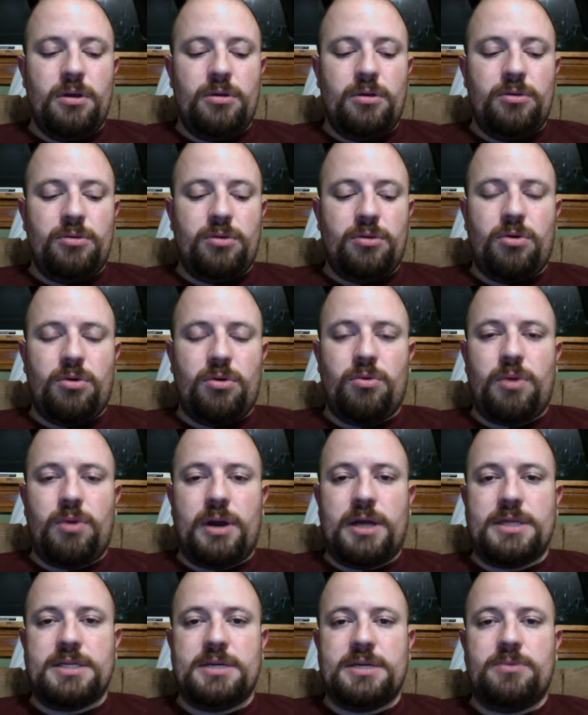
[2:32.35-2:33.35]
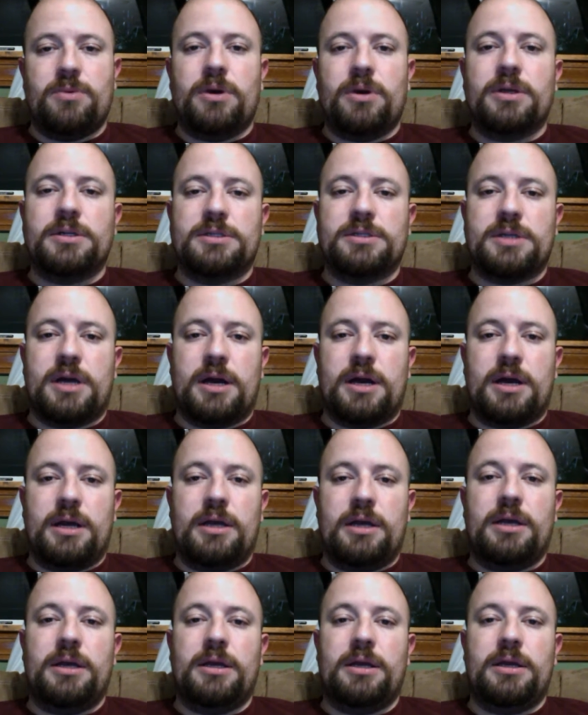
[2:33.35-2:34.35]
So what I did was
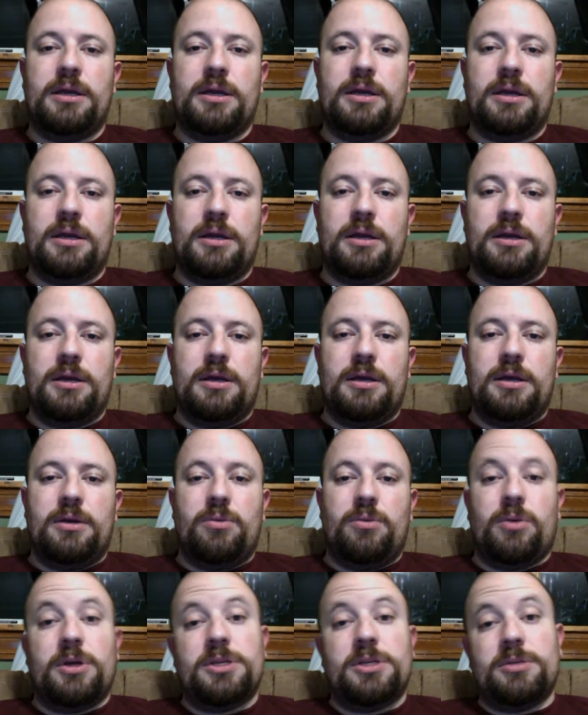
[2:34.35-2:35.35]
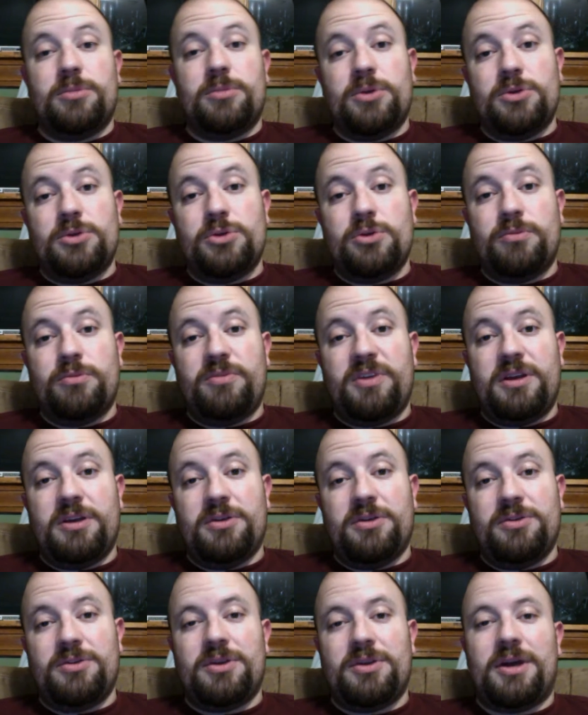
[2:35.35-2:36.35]
I watched some YouTube
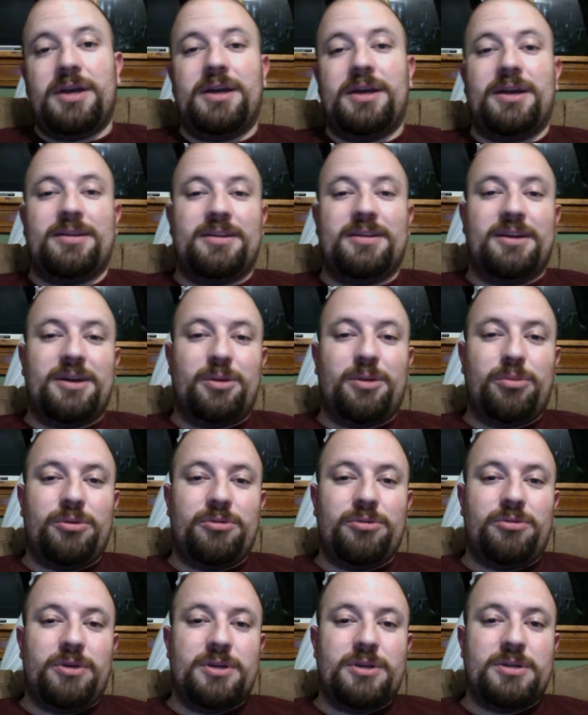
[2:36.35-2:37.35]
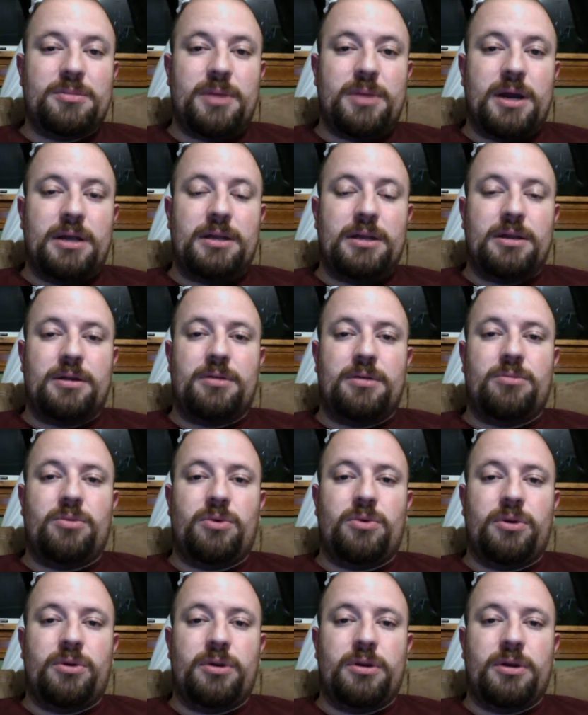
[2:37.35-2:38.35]
videos. I asked a couple of friends of mine that are
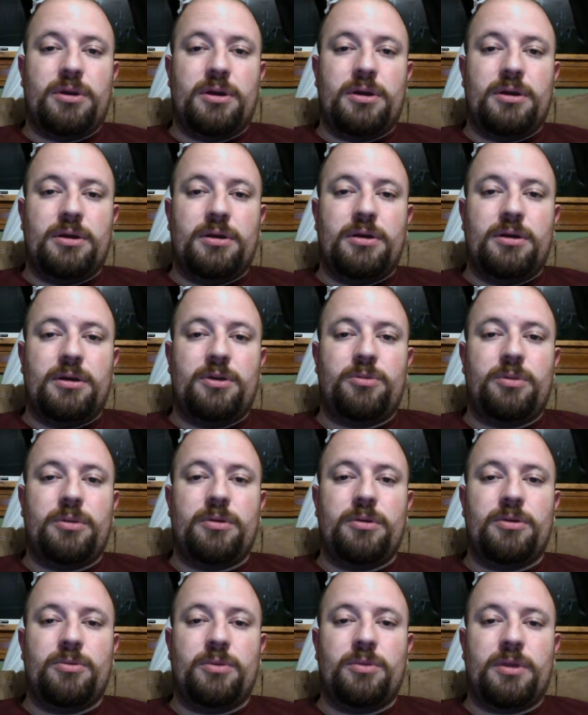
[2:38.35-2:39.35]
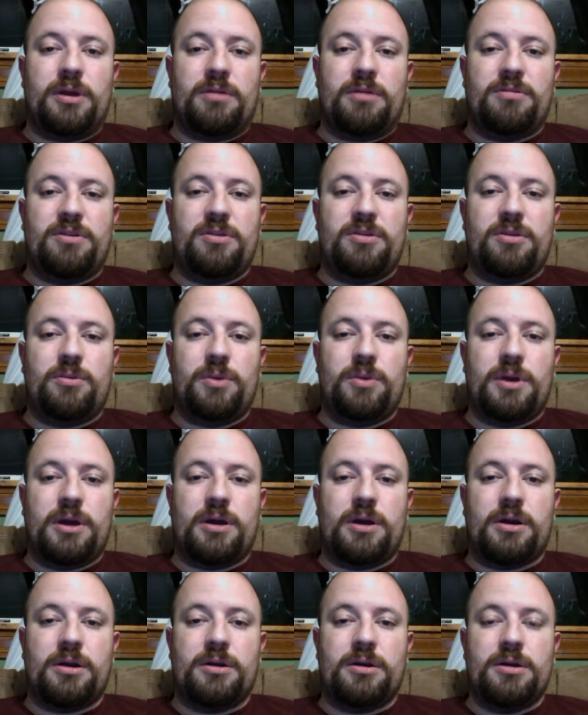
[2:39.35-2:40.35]
more experienced with RVs than we
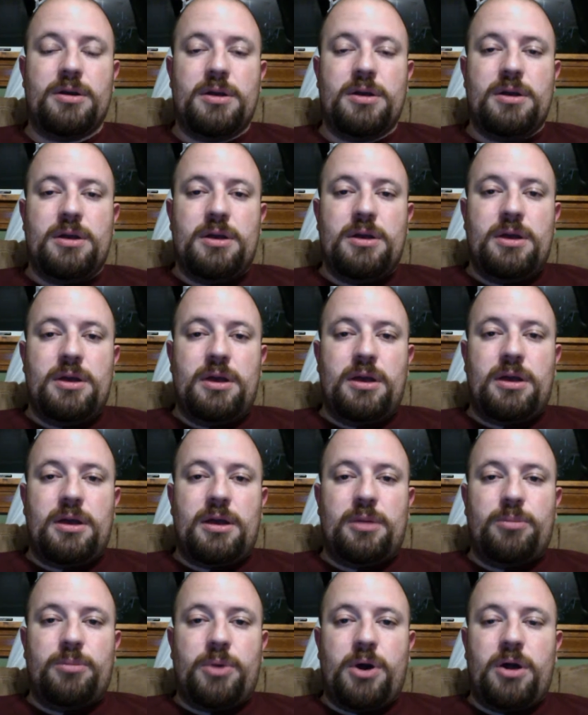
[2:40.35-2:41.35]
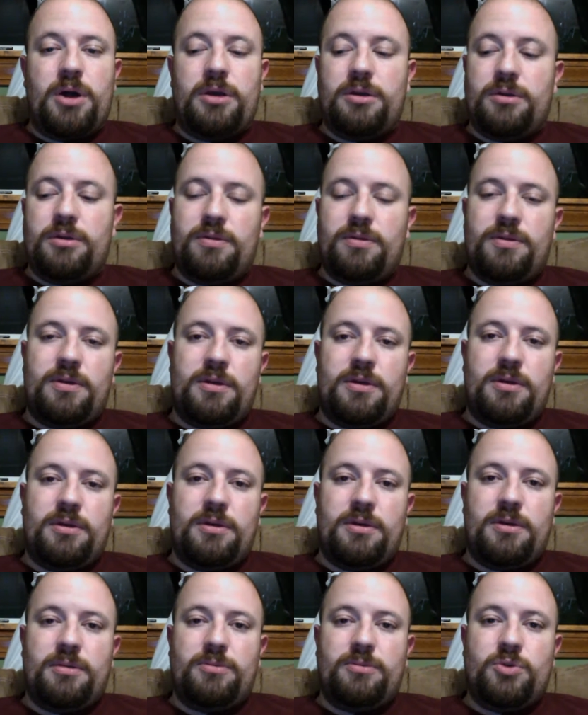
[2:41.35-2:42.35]
are, and I bought
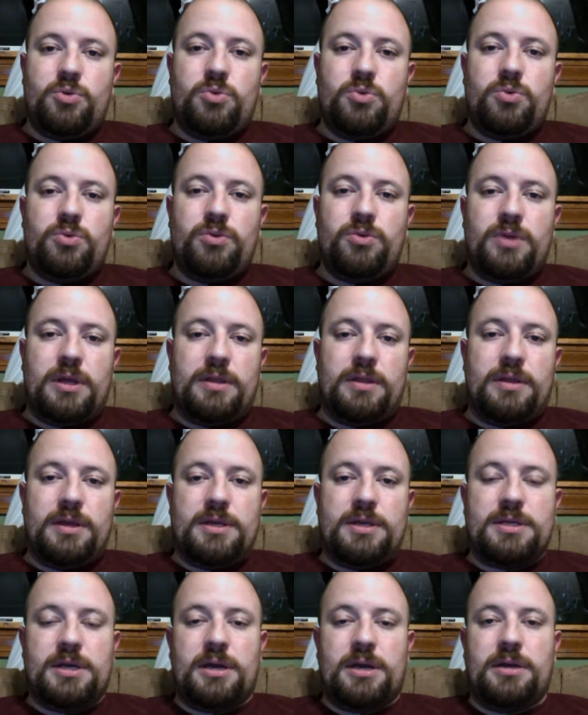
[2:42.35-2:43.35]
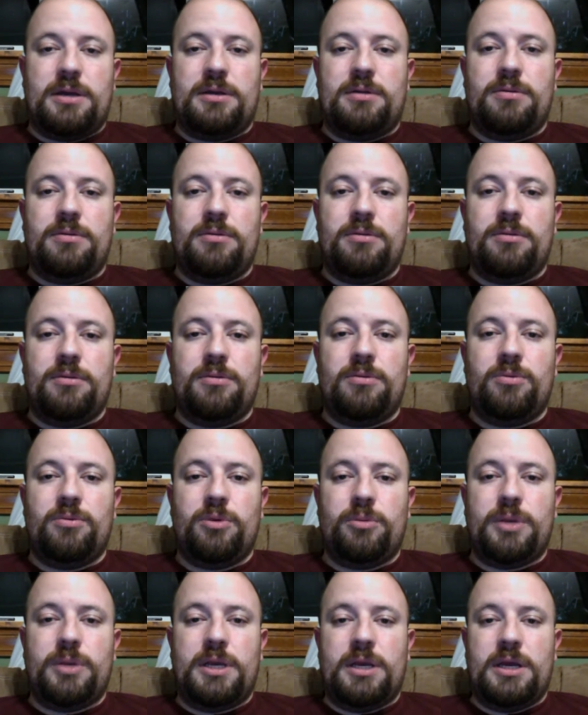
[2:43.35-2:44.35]
the tools that they said
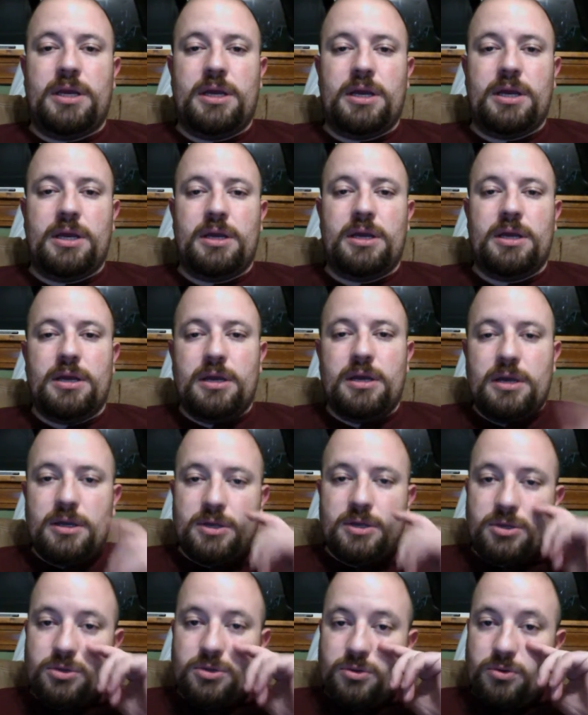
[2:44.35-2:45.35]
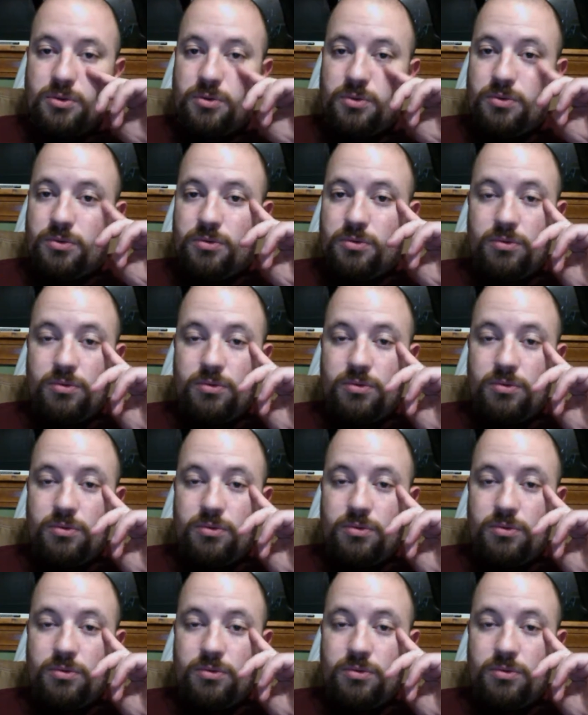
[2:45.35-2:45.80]
would be needed to